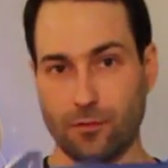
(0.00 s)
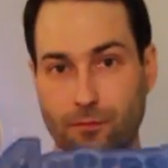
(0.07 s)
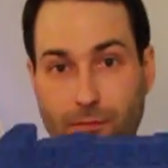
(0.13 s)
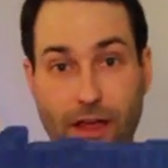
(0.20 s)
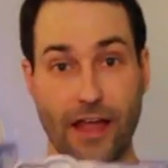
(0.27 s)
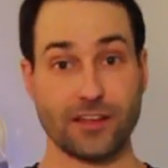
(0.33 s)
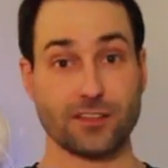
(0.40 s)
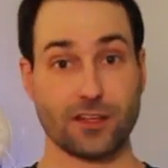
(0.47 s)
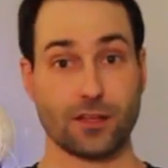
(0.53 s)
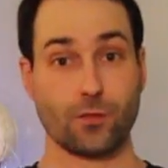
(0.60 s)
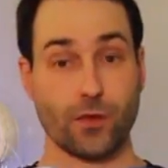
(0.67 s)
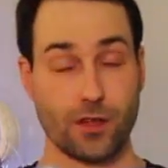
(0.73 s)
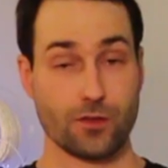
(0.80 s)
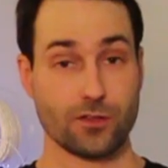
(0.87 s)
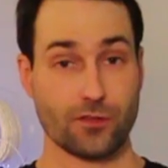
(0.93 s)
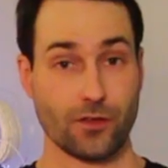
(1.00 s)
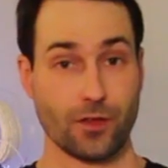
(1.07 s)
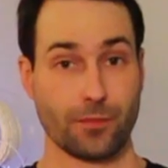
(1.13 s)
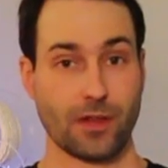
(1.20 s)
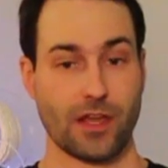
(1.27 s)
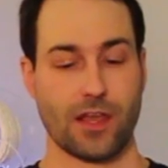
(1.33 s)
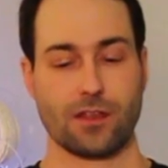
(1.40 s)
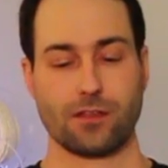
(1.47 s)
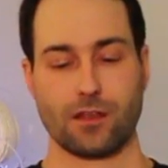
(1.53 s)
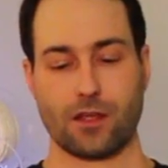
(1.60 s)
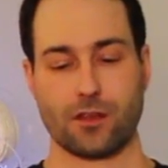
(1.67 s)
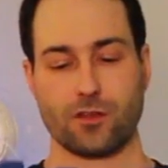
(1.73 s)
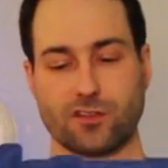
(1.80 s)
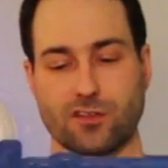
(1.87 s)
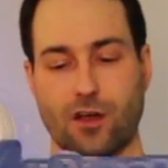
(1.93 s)
plastic we used for the plate that
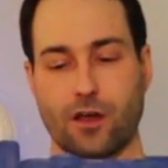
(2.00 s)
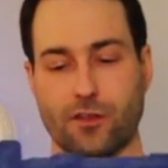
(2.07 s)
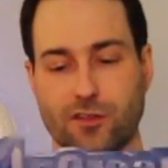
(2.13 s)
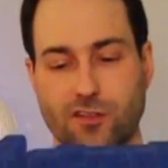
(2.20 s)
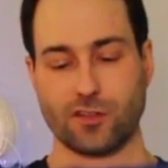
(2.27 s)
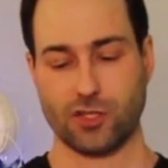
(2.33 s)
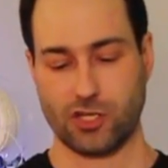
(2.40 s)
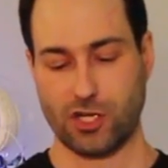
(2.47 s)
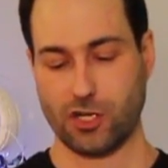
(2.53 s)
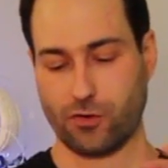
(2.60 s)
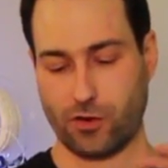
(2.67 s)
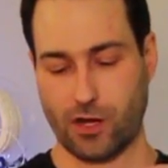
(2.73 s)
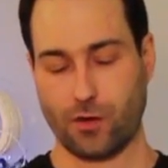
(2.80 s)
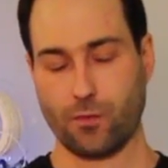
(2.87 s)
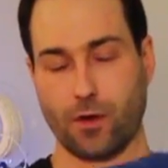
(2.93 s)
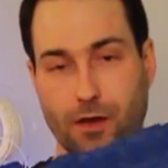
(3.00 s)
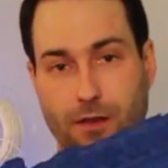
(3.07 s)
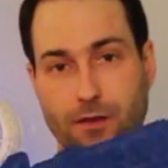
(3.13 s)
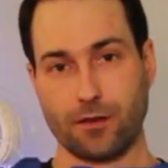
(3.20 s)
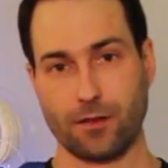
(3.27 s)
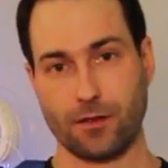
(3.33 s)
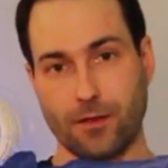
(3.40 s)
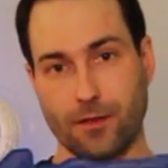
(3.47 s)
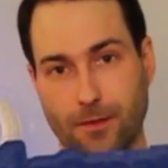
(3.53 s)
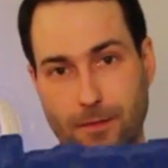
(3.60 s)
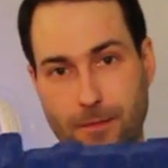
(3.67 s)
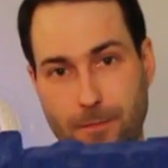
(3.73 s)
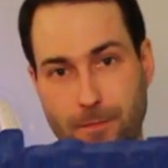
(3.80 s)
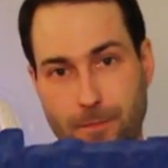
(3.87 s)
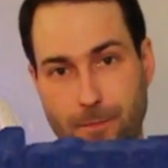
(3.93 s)
you saw. This is the gCreate one.
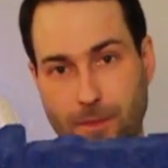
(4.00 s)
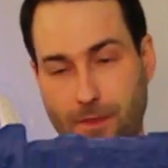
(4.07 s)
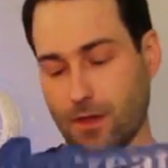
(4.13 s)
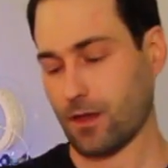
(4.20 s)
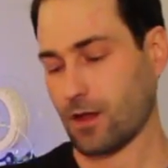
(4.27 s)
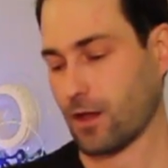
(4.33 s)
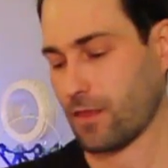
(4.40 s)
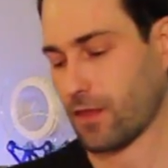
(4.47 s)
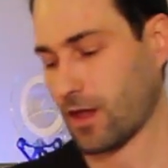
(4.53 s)
And